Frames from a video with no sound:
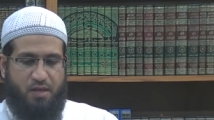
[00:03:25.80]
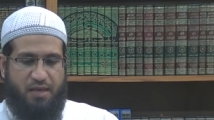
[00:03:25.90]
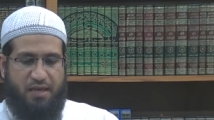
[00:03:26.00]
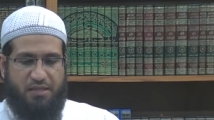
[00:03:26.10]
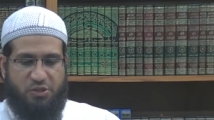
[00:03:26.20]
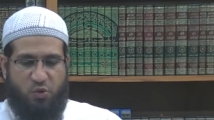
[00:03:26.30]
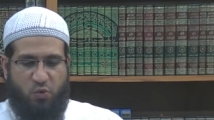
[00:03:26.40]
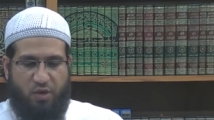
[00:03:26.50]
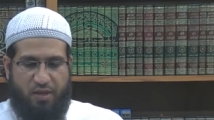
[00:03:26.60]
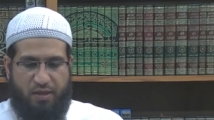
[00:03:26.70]
And so,
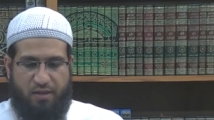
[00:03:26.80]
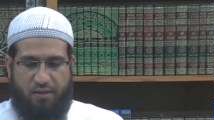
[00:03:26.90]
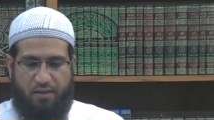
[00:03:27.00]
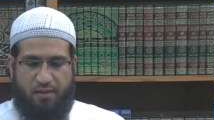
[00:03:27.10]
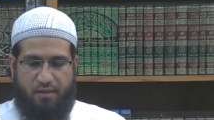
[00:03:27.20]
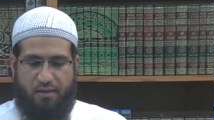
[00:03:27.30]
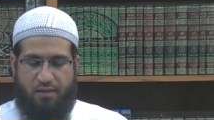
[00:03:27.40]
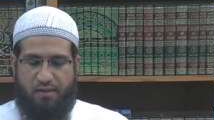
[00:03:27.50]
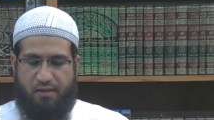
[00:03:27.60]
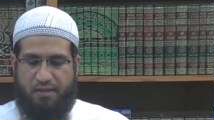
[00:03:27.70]

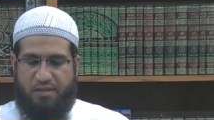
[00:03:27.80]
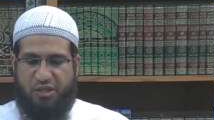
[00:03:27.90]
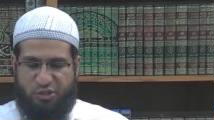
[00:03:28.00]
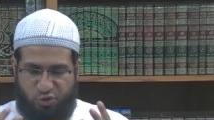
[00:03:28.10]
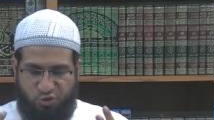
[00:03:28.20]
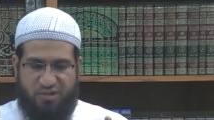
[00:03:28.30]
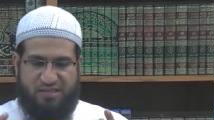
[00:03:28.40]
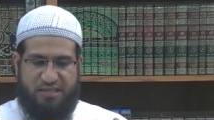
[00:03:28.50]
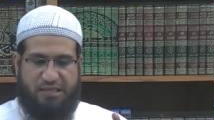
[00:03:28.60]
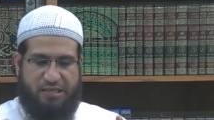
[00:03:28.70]
this
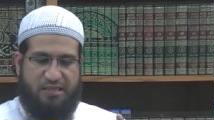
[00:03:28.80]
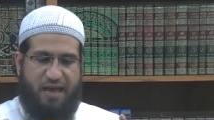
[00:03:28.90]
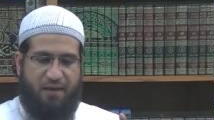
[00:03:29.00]
certainty that